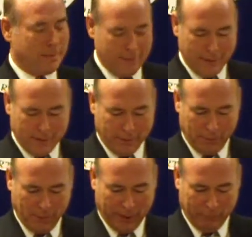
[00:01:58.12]

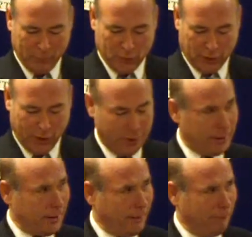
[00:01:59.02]
my
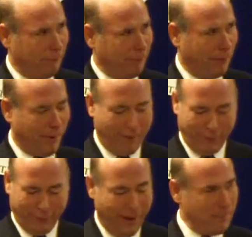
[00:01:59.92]
security
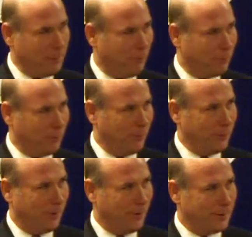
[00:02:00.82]
guard who got me
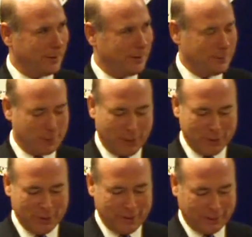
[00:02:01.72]
through all the construction,